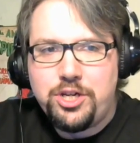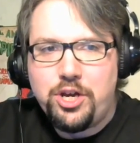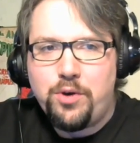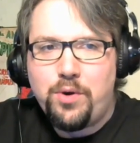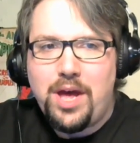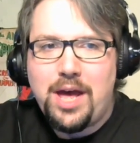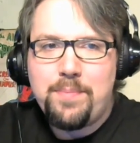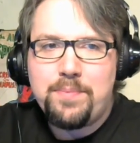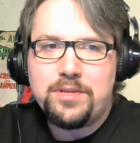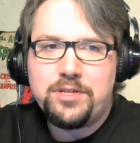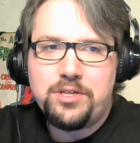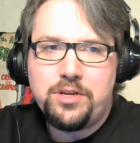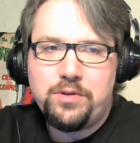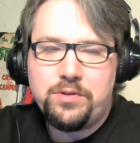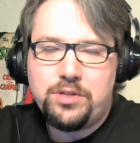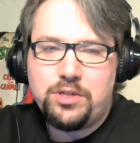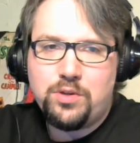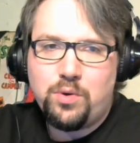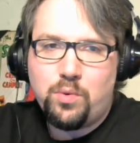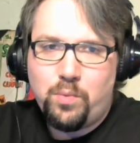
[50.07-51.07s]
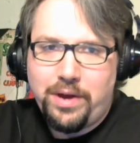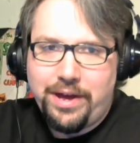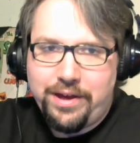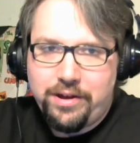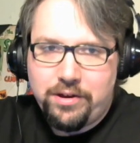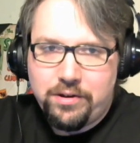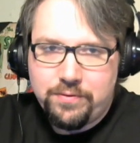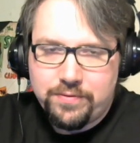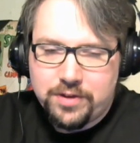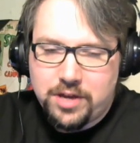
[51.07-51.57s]
Show, episode
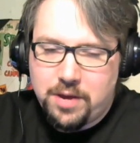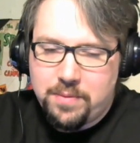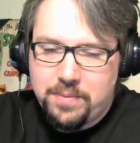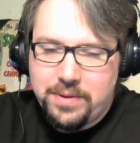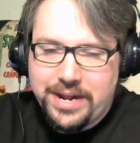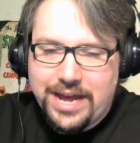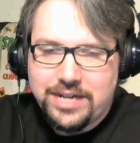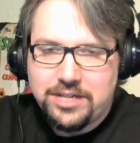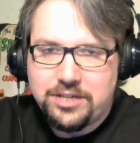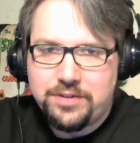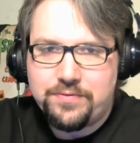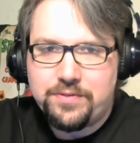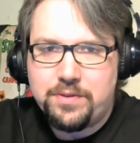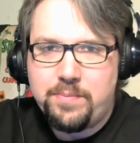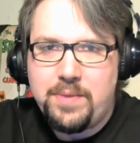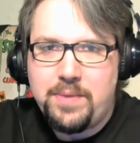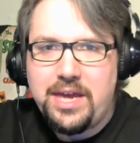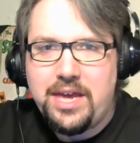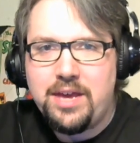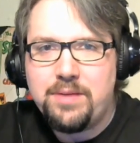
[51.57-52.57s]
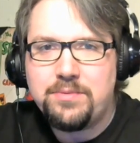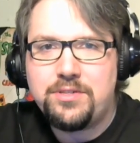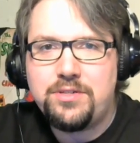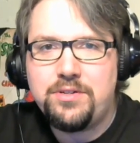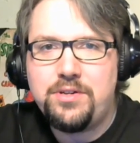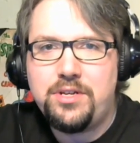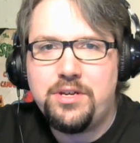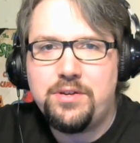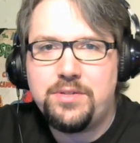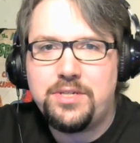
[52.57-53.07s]
twelve, coming at you from the Mayhem
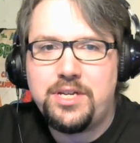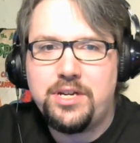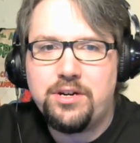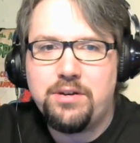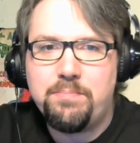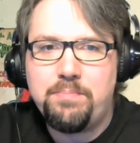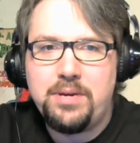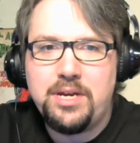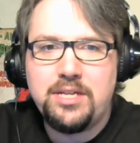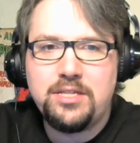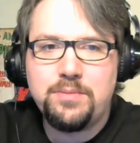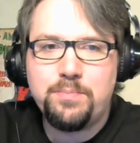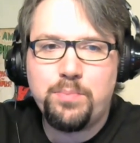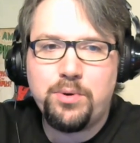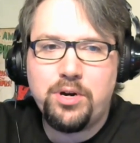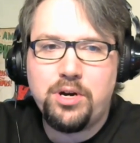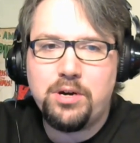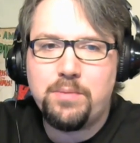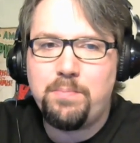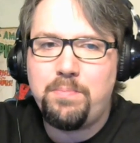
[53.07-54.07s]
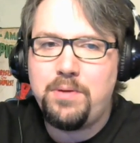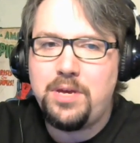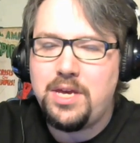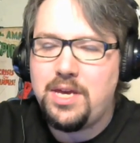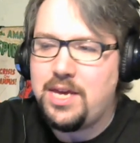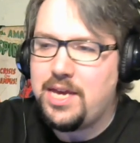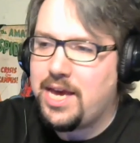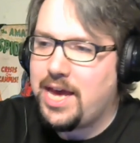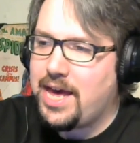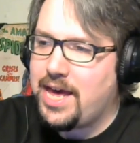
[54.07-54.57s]
Studios here in Pittsburgh,
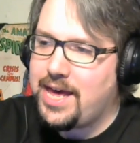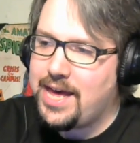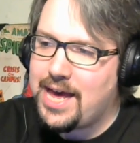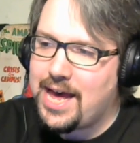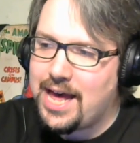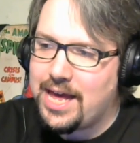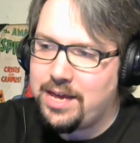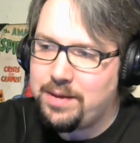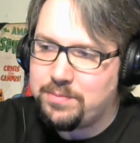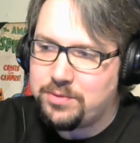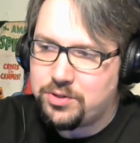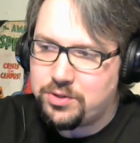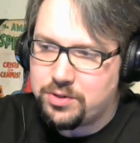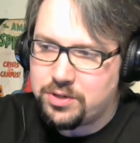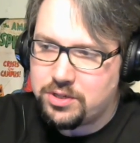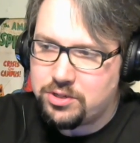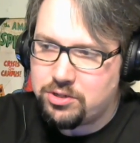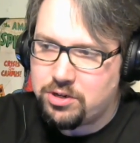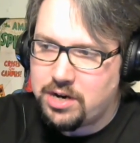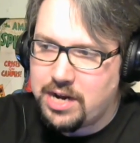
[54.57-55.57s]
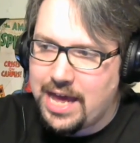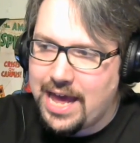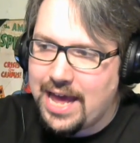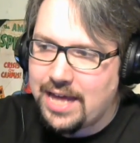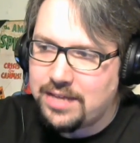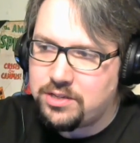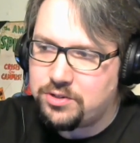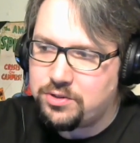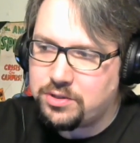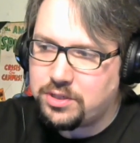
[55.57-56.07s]
P A. I am Sorgatron,
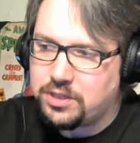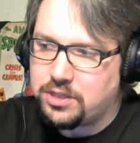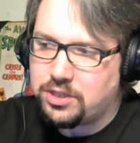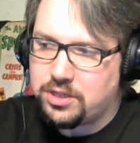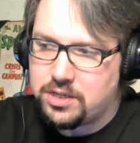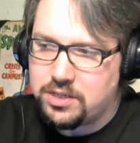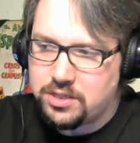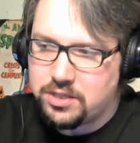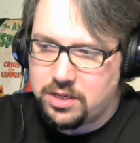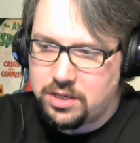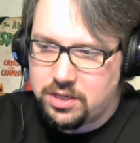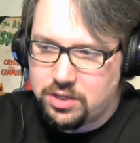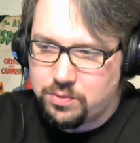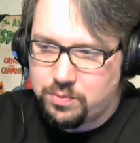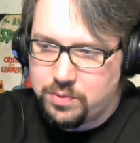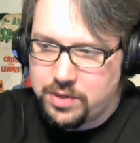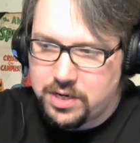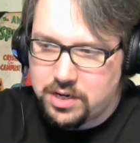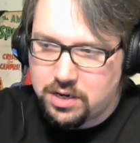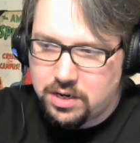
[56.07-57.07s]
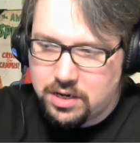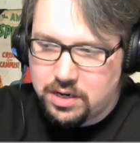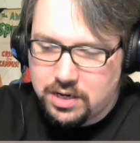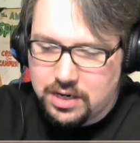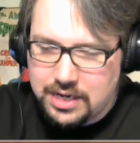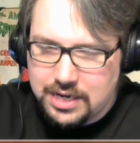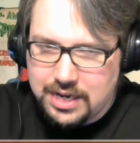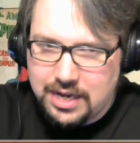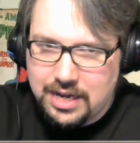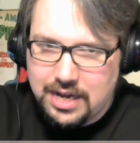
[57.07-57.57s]
at Sorgatron's on the
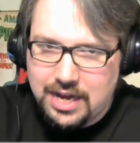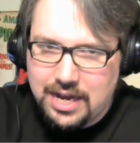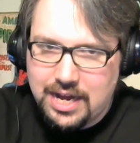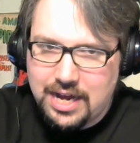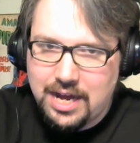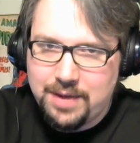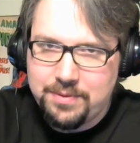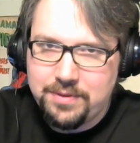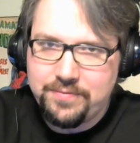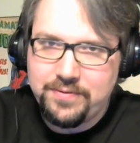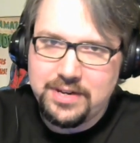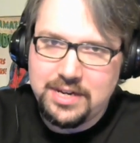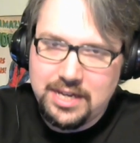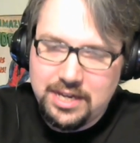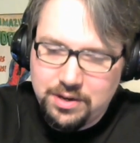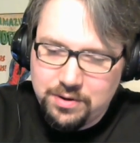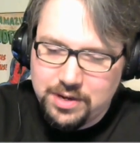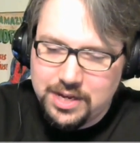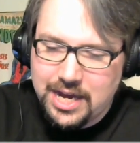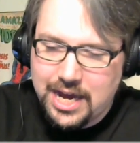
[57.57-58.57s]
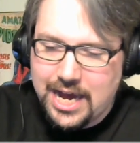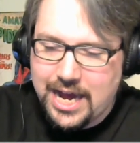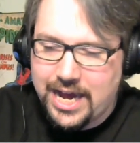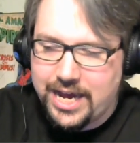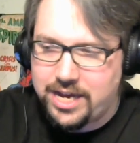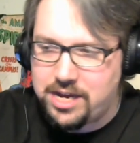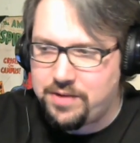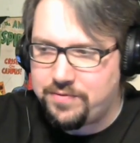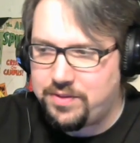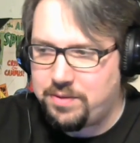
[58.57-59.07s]
Twitter. I'm the video
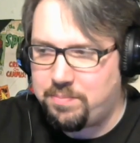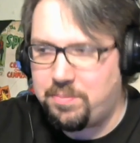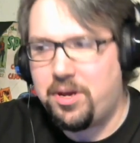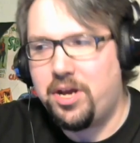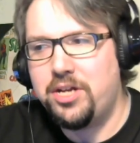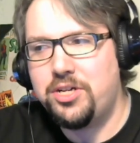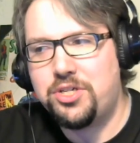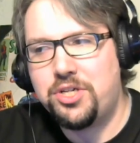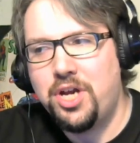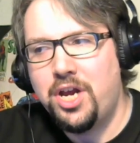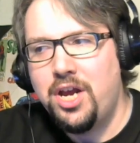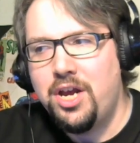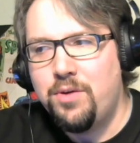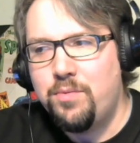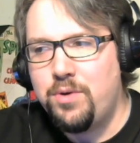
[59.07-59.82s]
guy of the bunch.